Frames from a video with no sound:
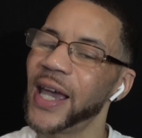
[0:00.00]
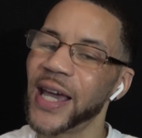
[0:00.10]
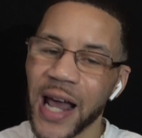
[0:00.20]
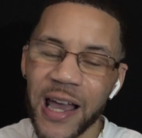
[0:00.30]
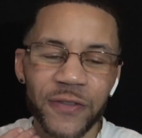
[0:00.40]

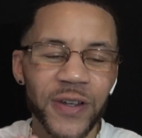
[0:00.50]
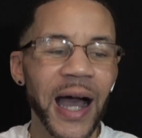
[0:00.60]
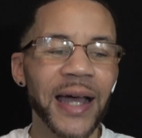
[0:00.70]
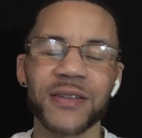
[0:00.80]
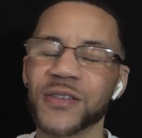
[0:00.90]
And I've
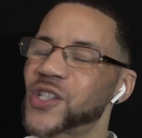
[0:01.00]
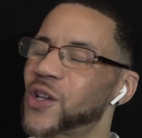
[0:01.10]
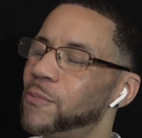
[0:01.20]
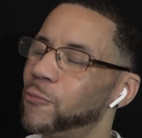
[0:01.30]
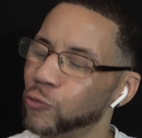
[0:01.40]
gotten
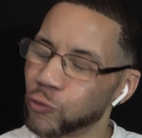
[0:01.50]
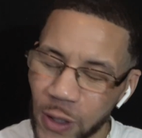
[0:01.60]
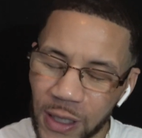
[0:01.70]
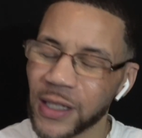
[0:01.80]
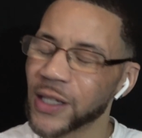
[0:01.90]
some
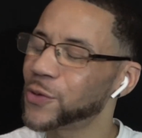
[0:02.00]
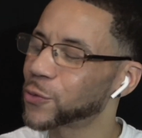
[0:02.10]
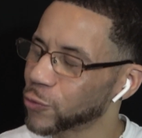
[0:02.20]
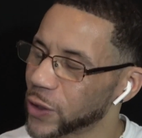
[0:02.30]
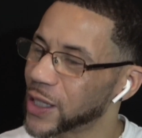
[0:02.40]
really,
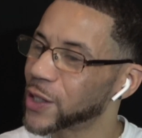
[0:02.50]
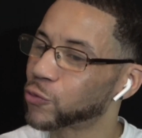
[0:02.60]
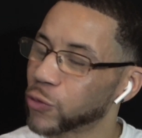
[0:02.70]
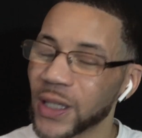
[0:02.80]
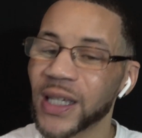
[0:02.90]
really,
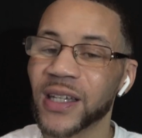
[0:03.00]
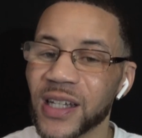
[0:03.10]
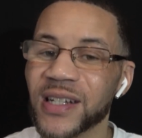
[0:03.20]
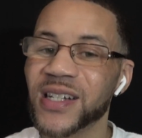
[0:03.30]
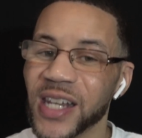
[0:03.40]
really
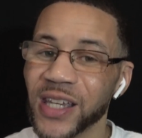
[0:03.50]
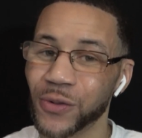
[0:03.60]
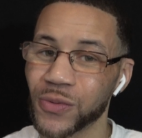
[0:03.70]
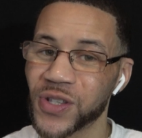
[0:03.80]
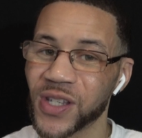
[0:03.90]
good
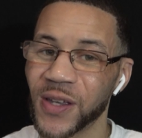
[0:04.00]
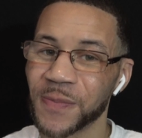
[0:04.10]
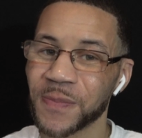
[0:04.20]
deals